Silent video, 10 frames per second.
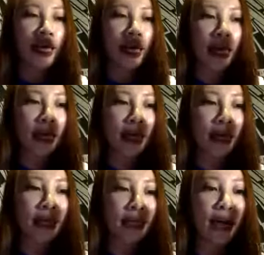
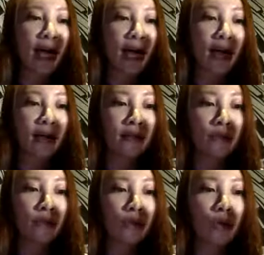And yeah,
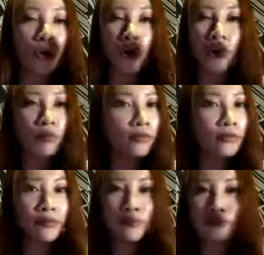so
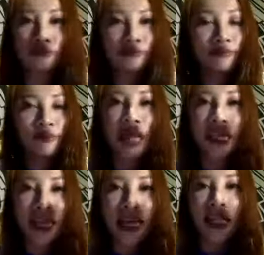that
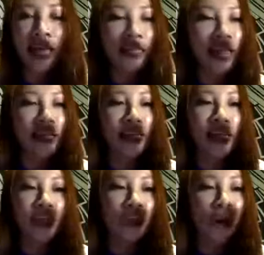that that that
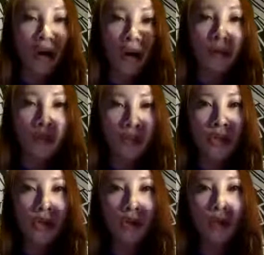that is all.
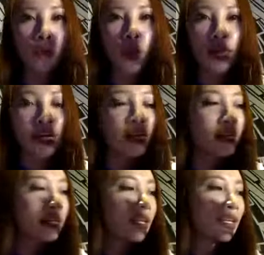So whether
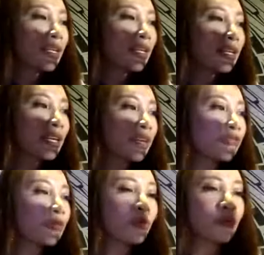
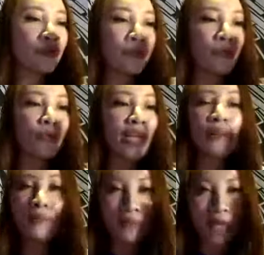if you if you need
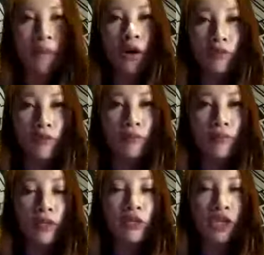need more info,
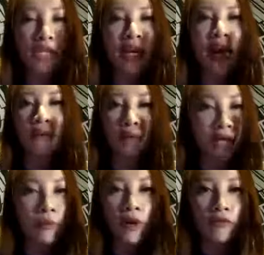usually I would
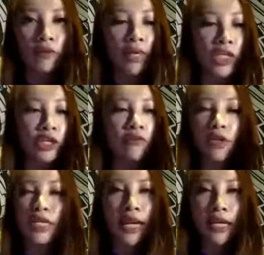need more information
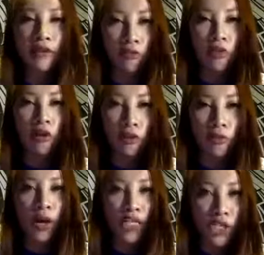for this kind of,
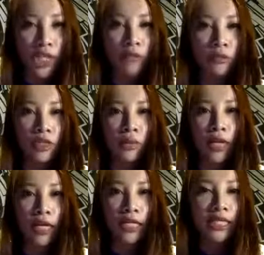of question to see
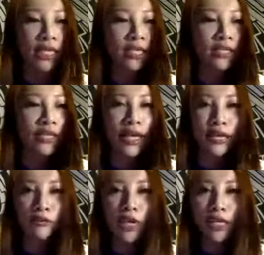whether is it is it
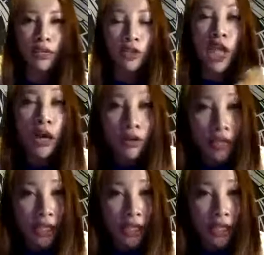like related to childhood